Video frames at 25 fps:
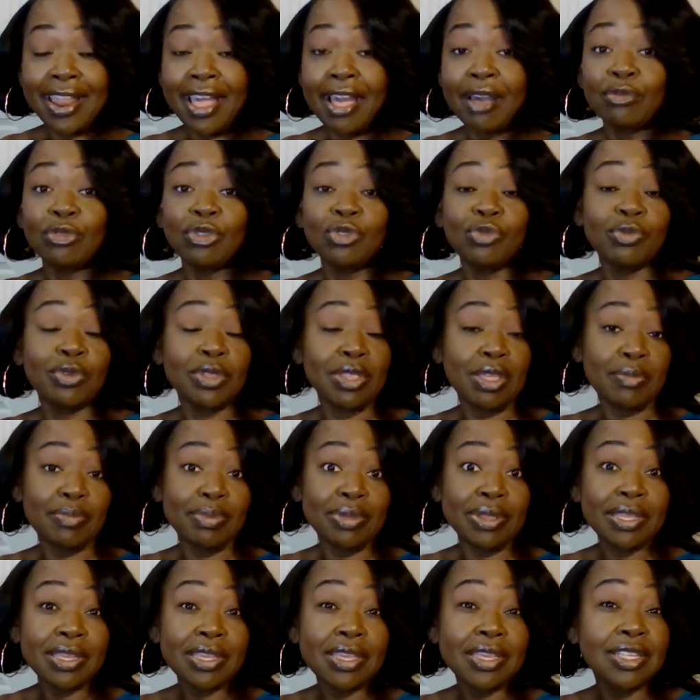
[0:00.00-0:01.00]
I was really
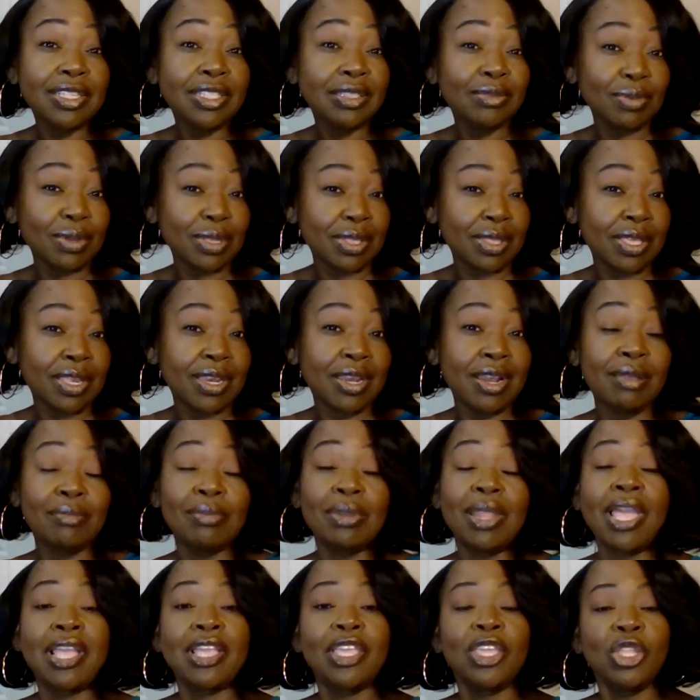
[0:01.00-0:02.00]
pleased with it. And I'm
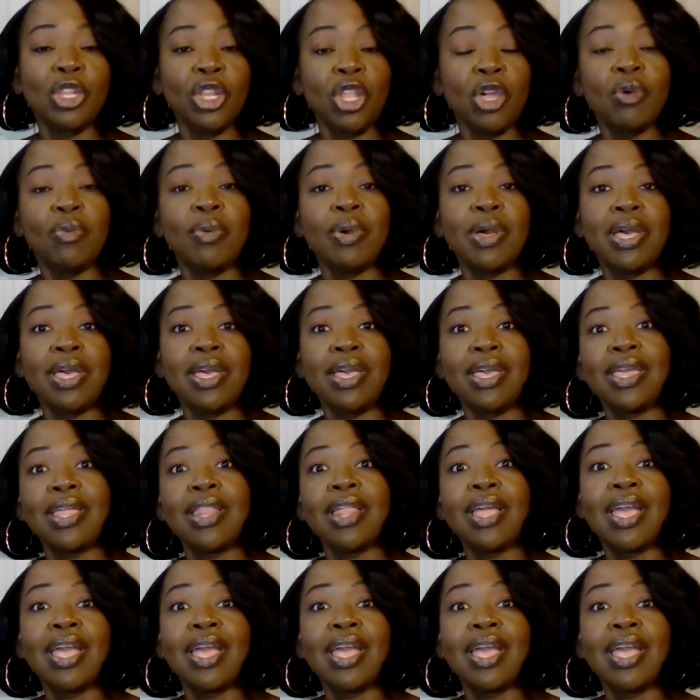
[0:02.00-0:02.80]
like, you know what?